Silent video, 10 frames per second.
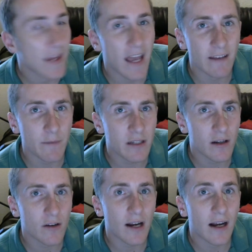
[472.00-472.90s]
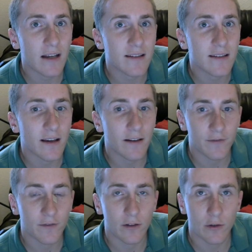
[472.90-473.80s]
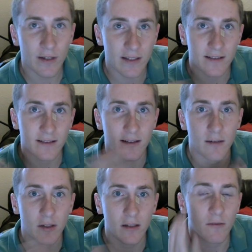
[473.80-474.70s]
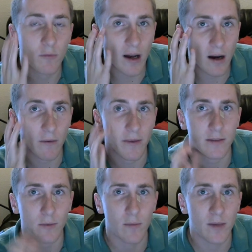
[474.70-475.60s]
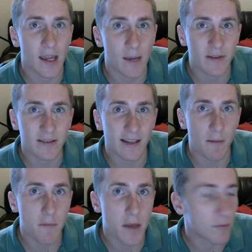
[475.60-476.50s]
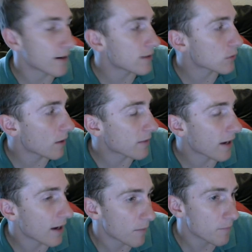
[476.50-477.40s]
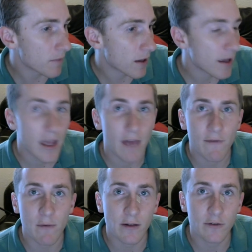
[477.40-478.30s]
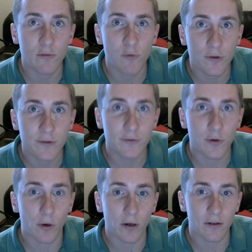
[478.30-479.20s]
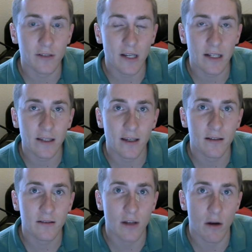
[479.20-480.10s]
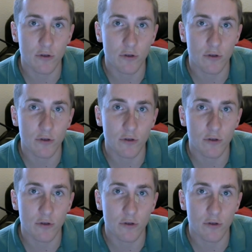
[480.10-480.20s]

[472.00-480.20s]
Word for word: And let me know, guys, if you can see me well with this webcam. It's like a mid-range webcam. If I'm going to do more tutorials like this, you know,